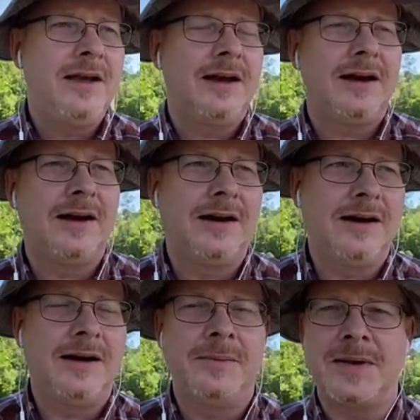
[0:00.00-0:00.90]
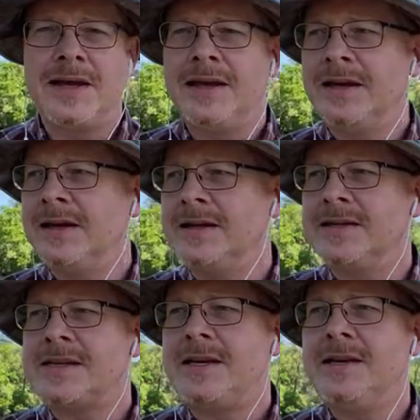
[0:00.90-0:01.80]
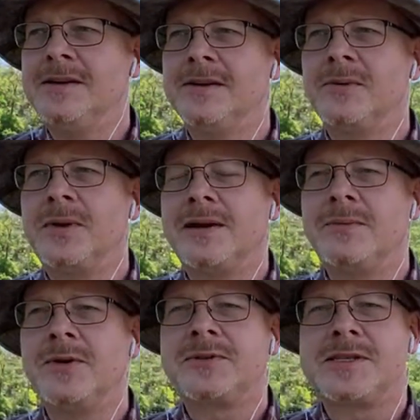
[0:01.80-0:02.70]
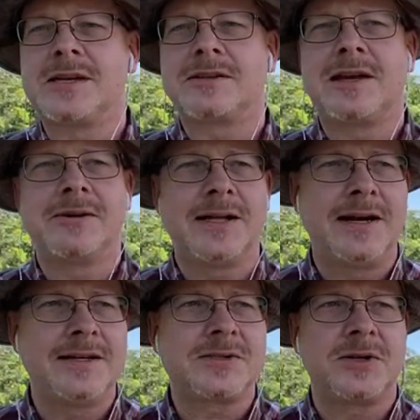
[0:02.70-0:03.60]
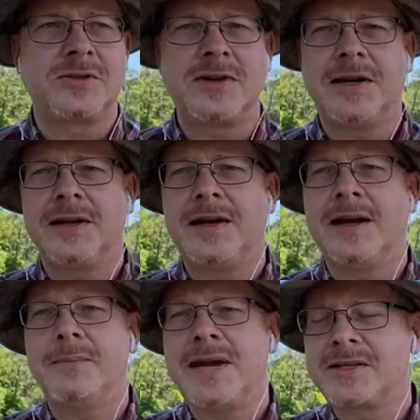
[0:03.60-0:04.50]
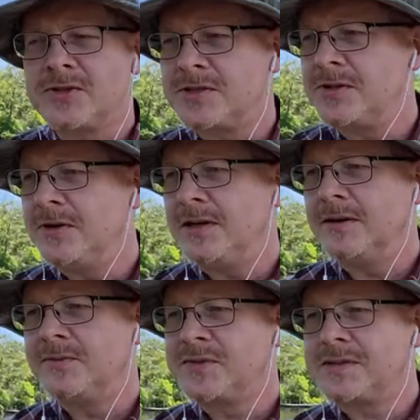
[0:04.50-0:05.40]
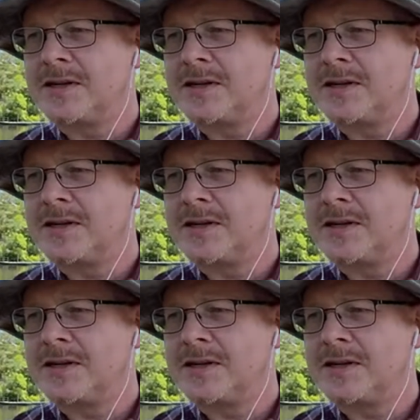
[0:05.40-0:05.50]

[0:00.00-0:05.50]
And here, when I moved to South Carolina, I started training at Master Studios